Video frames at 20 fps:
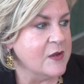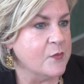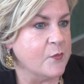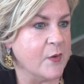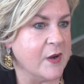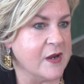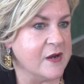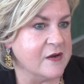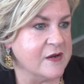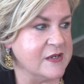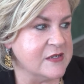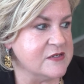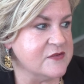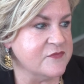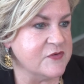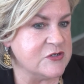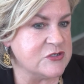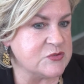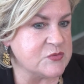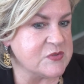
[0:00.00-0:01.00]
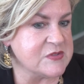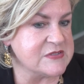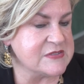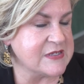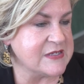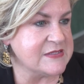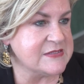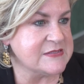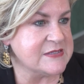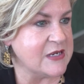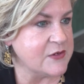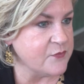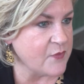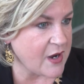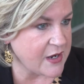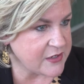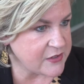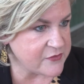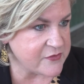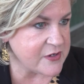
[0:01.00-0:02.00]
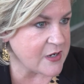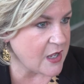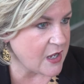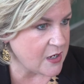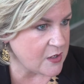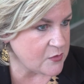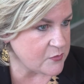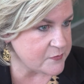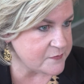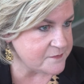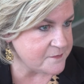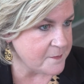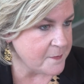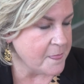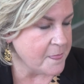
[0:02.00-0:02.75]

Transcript: where individuals can stay right here at home